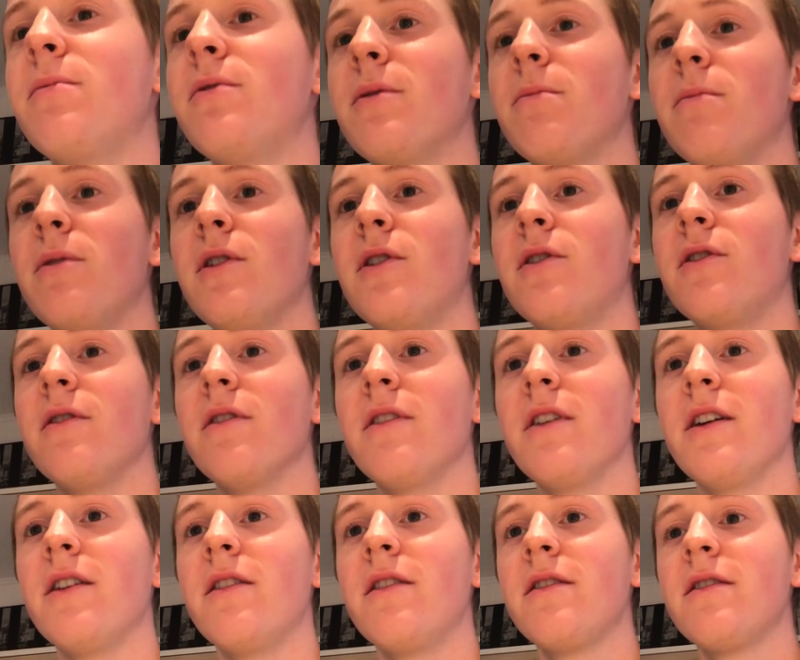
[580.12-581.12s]
put blur on
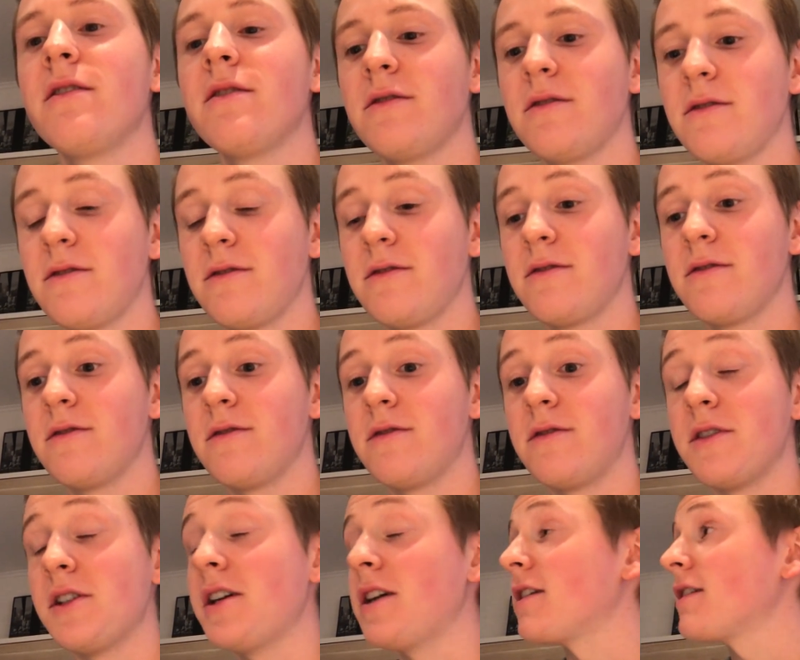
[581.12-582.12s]
there.
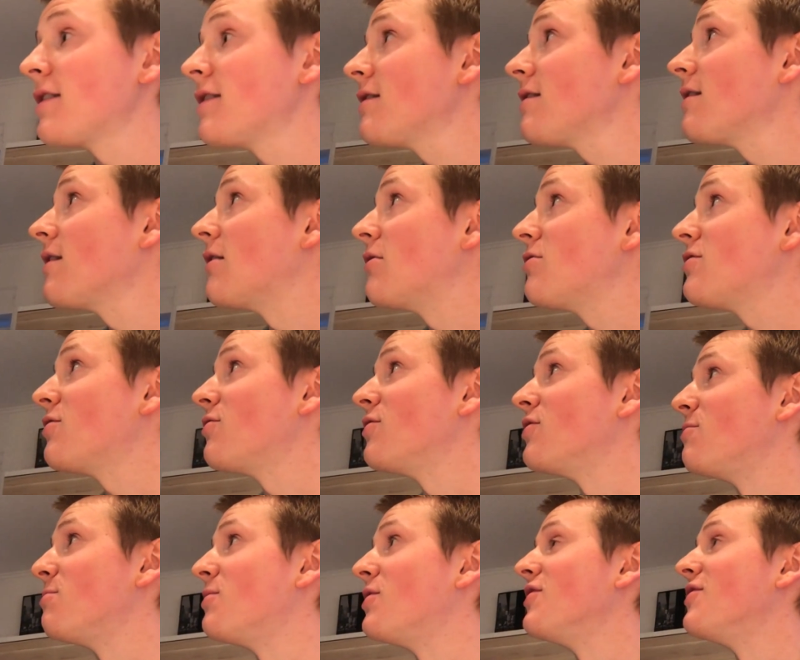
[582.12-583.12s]
Fuck. Those are
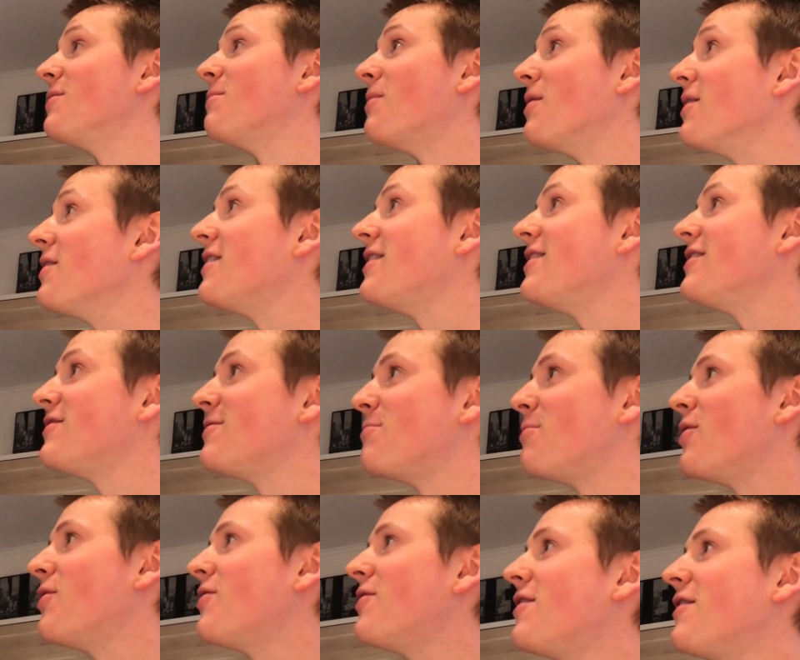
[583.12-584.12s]
responsibilities,
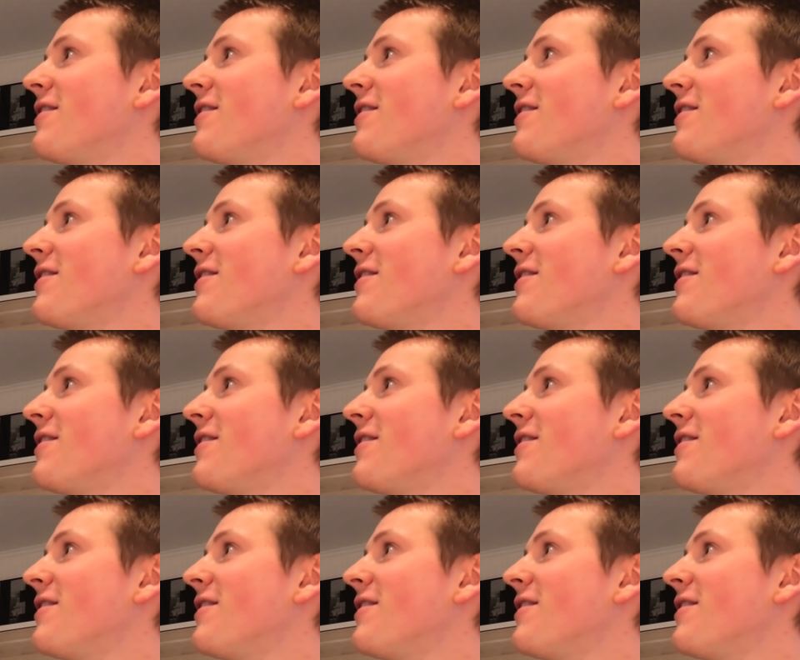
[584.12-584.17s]
bro.